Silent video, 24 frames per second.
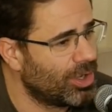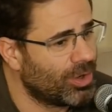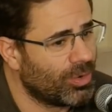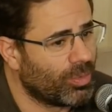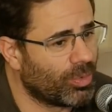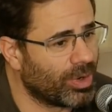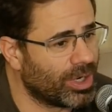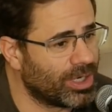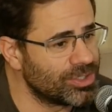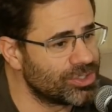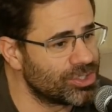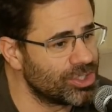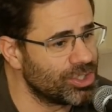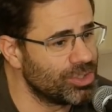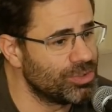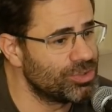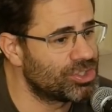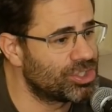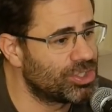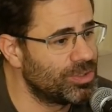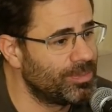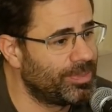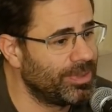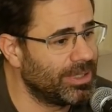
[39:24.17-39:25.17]
Whereas it
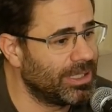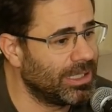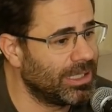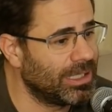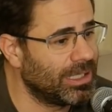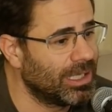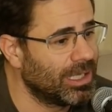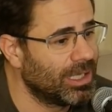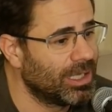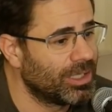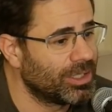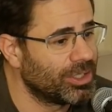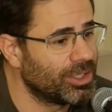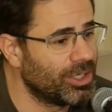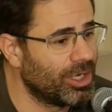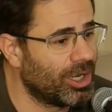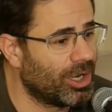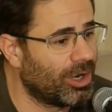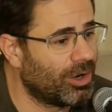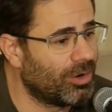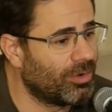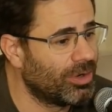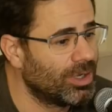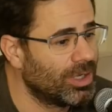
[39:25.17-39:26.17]
used to be, you
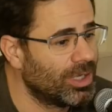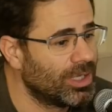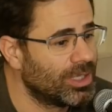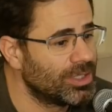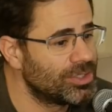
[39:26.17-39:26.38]
know,